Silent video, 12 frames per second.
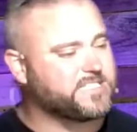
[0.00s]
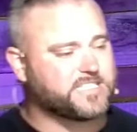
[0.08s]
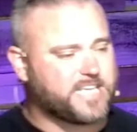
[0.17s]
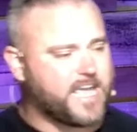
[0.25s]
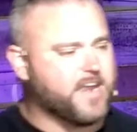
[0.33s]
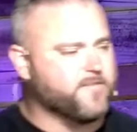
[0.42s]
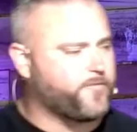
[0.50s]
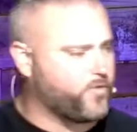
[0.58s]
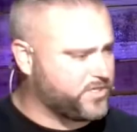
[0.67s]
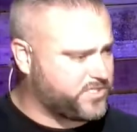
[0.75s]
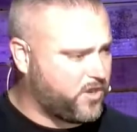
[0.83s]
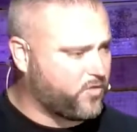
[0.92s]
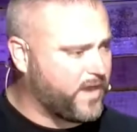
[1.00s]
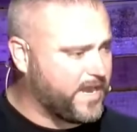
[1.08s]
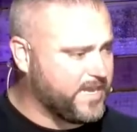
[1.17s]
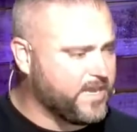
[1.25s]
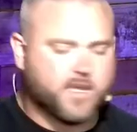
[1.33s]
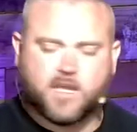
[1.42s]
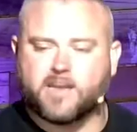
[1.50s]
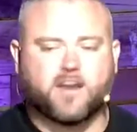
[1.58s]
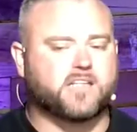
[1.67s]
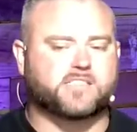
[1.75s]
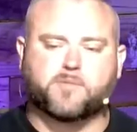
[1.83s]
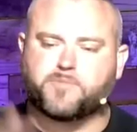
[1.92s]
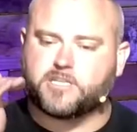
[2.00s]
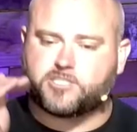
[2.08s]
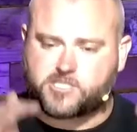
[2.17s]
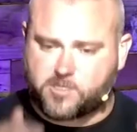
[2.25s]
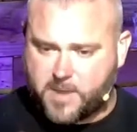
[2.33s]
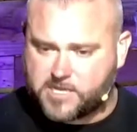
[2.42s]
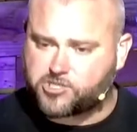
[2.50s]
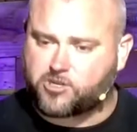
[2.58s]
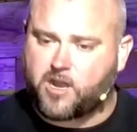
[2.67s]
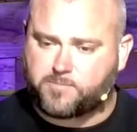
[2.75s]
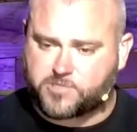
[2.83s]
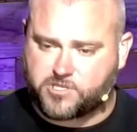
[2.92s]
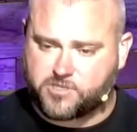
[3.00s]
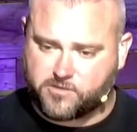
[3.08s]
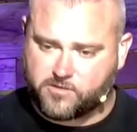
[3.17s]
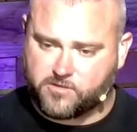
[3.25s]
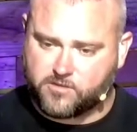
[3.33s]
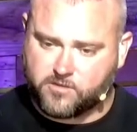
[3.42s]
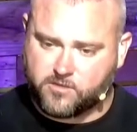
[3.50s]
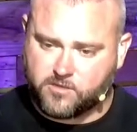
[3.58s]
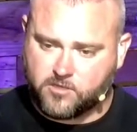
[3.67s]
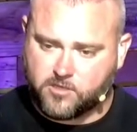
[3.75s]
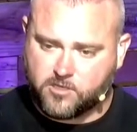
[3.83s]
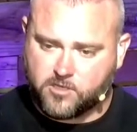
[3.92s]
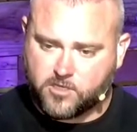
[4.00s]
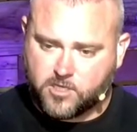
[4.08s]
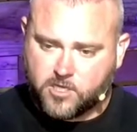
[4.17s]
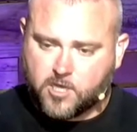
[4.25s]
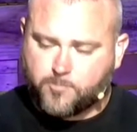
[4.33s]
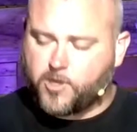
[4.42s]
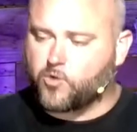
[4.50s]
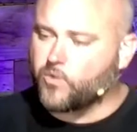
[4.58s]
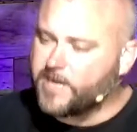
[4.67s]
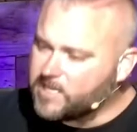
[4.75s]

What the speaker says: that he's attained for us already, not something just to measure up to. But